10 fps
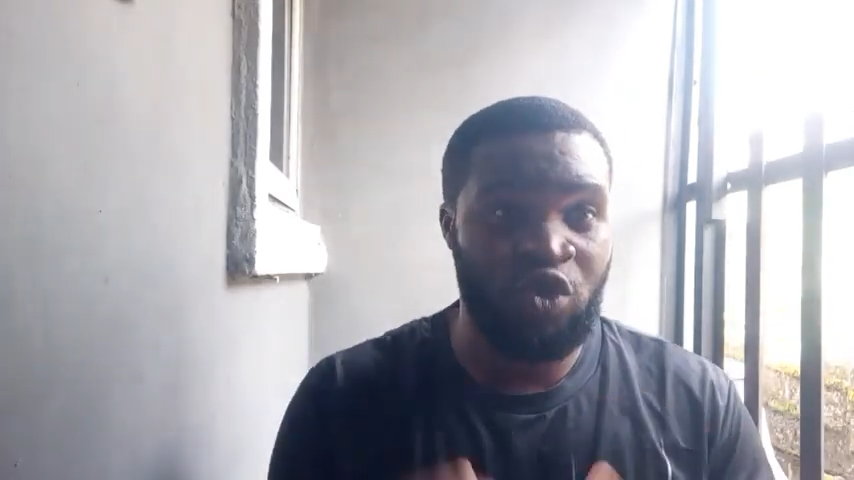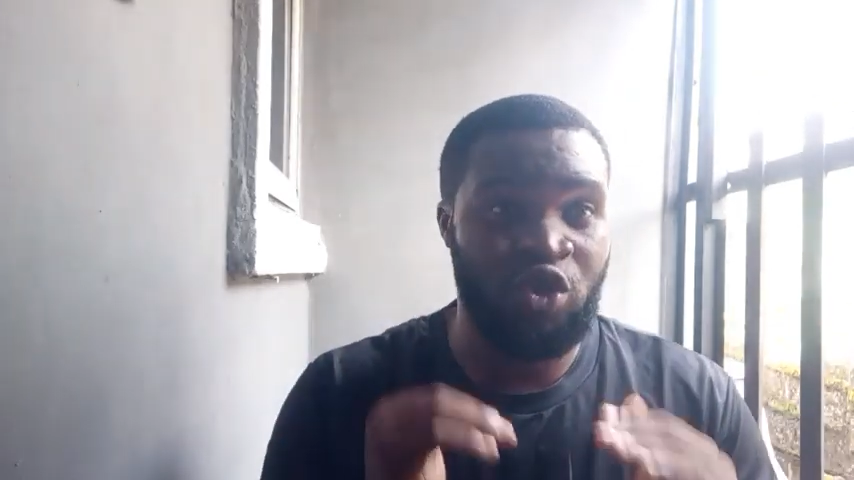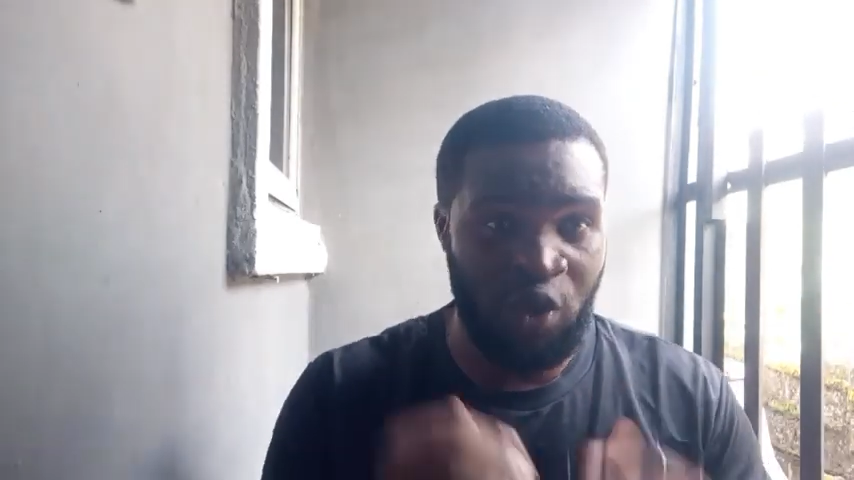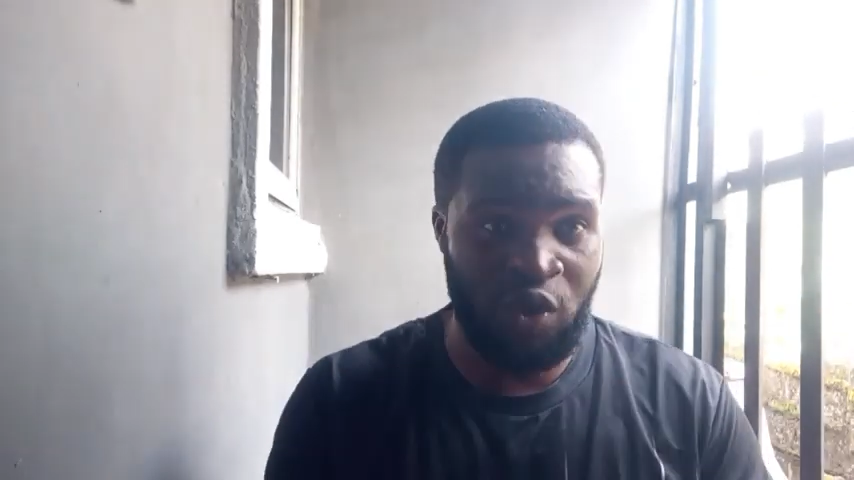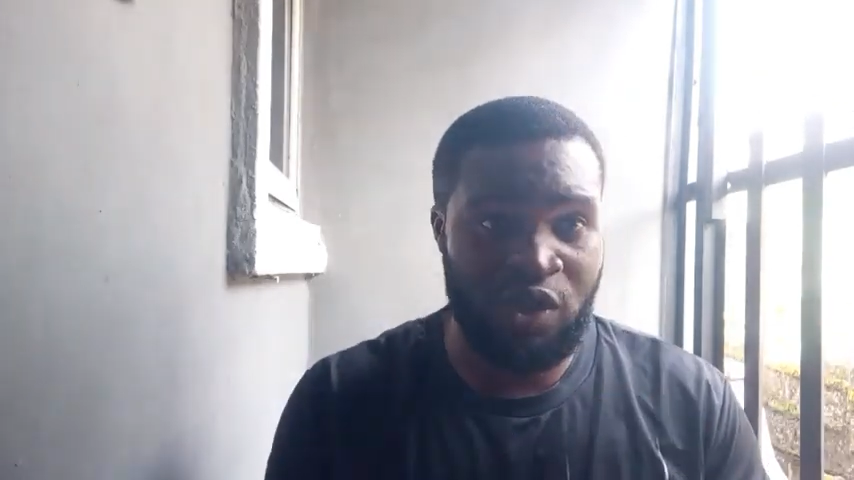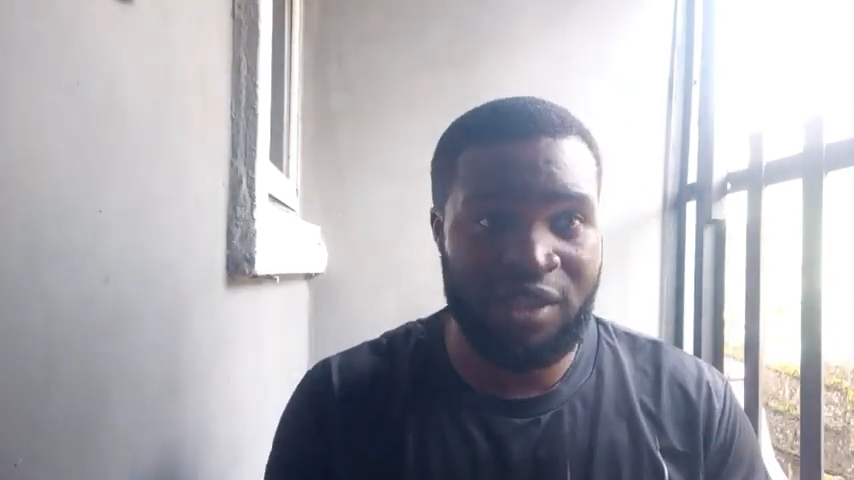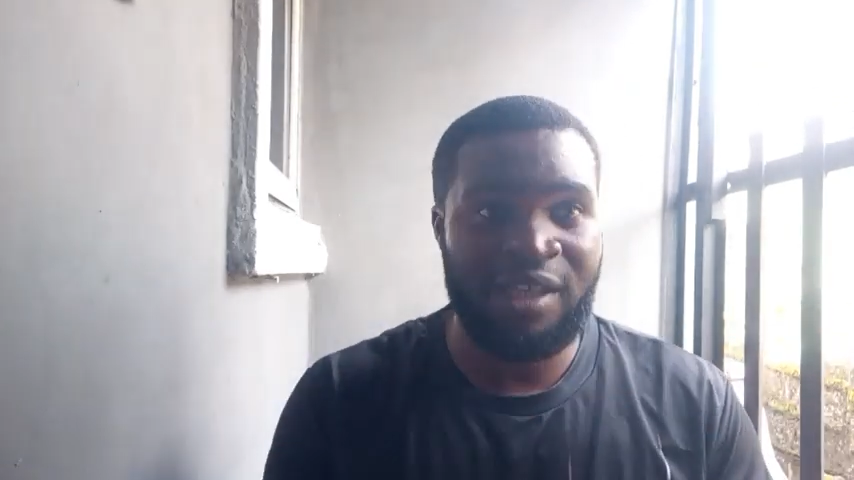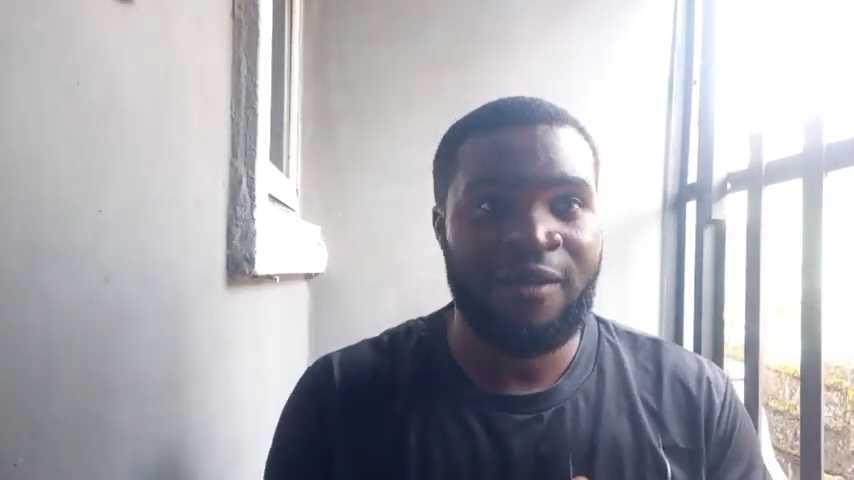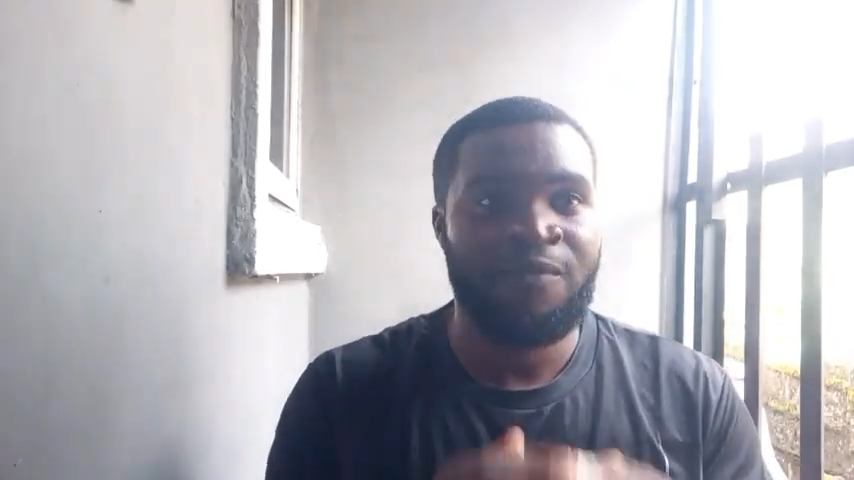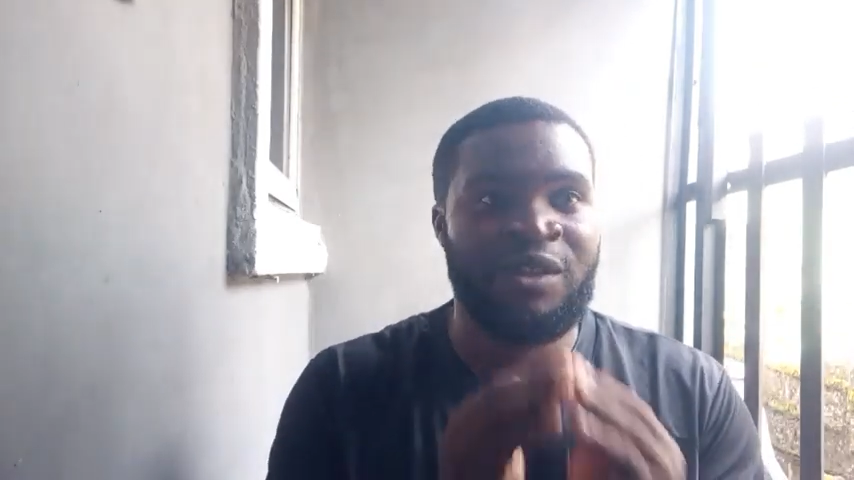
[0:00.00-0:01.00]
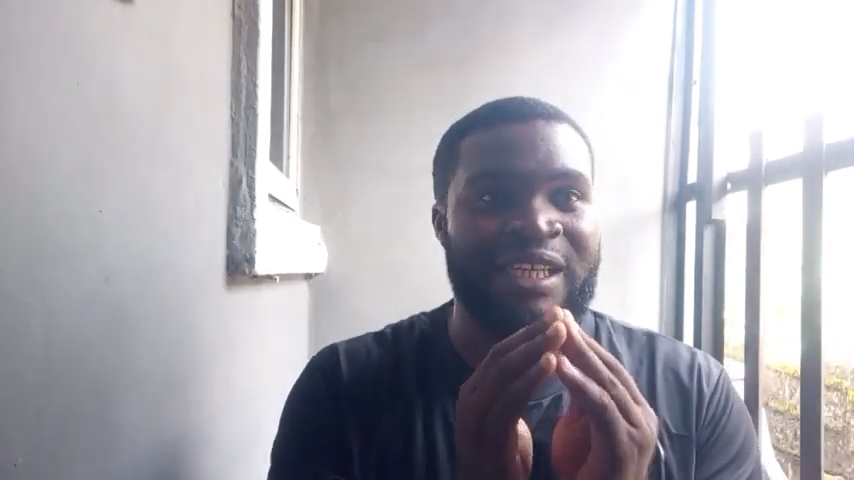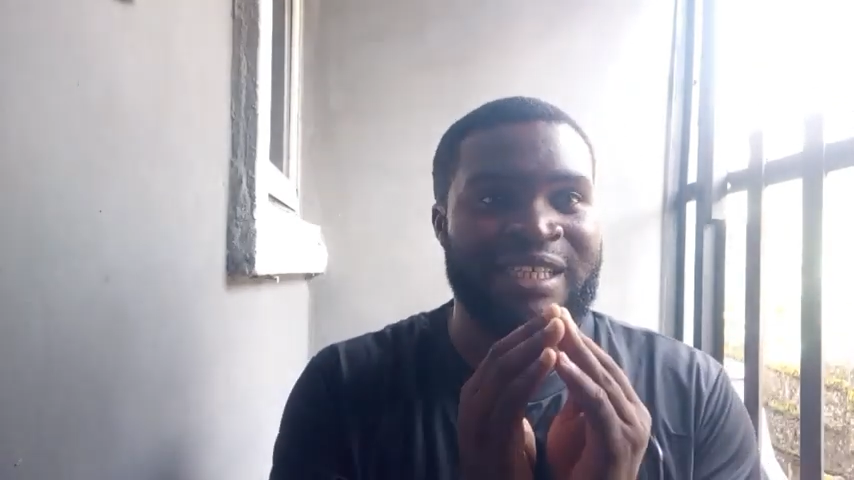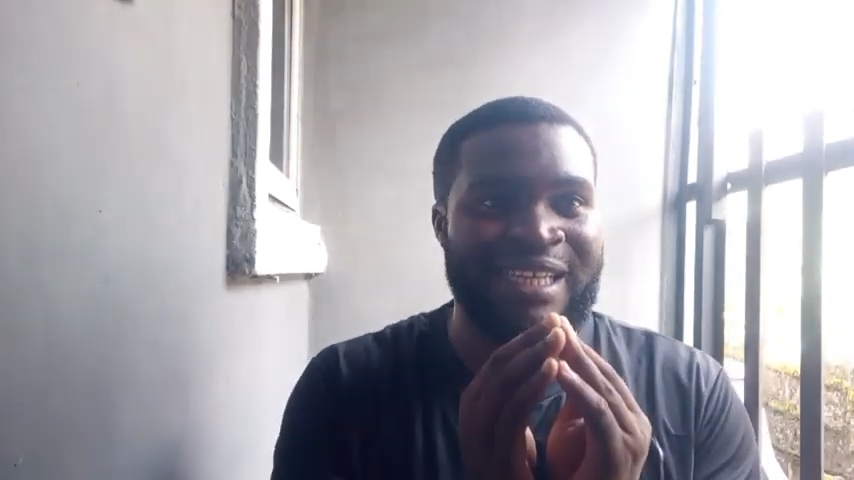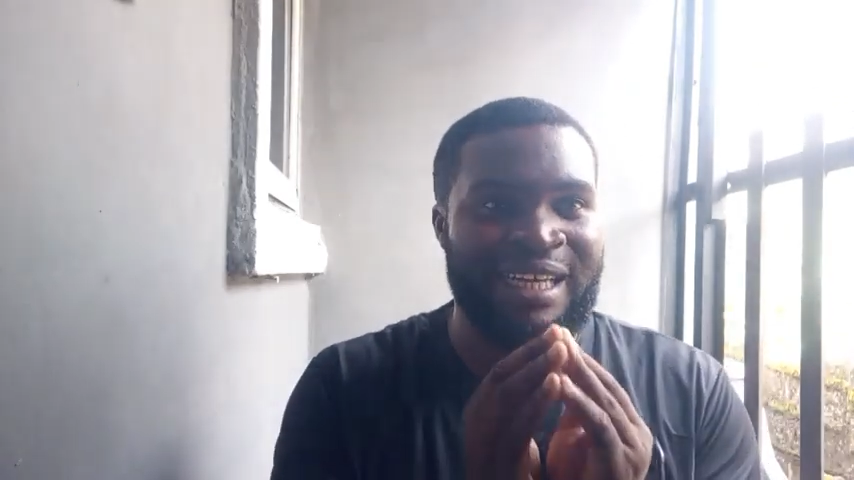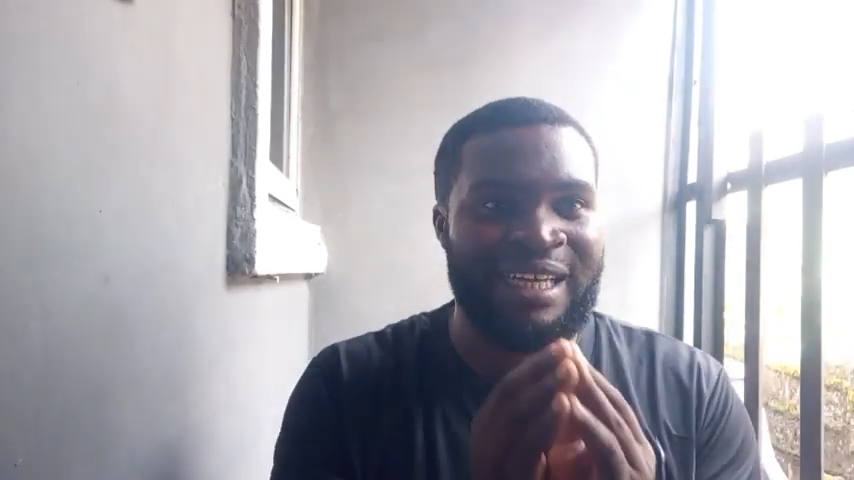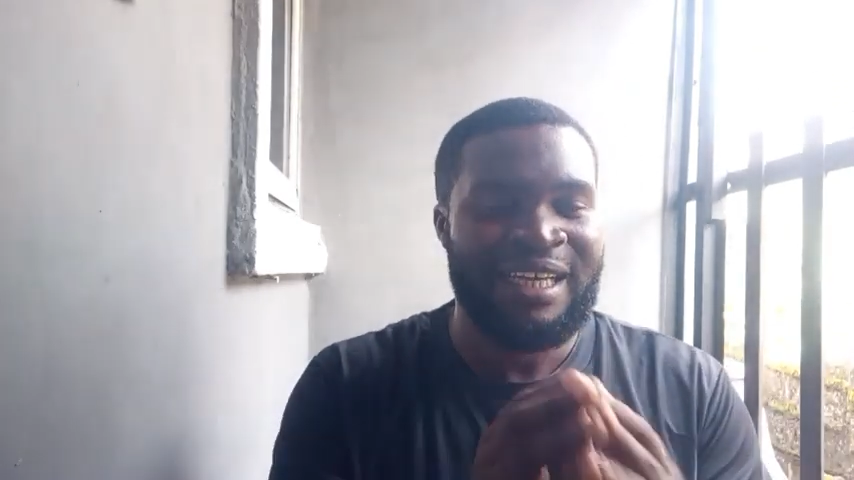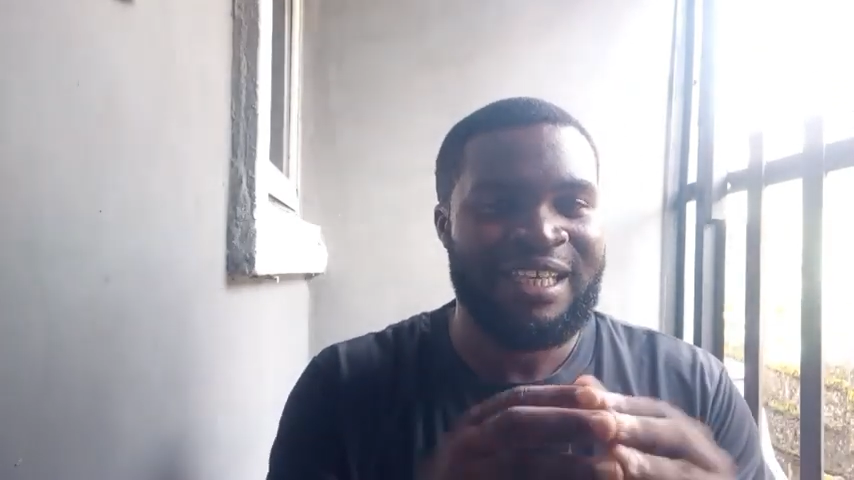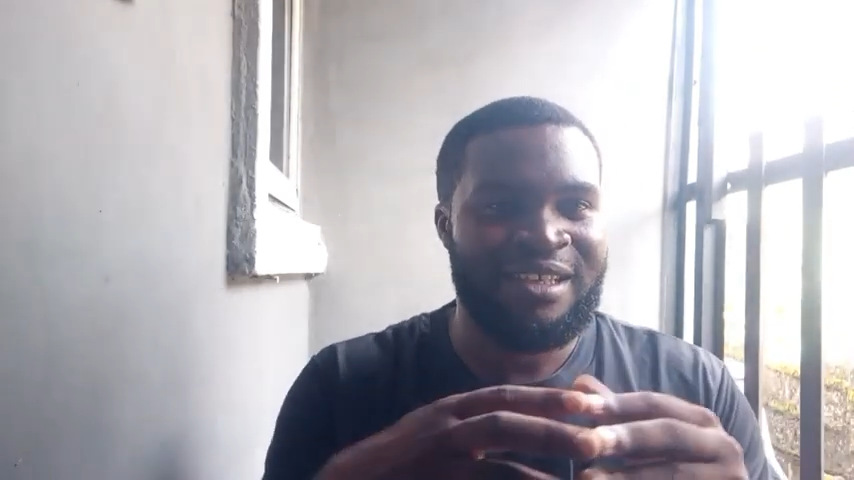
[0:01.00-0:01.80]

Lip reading: just the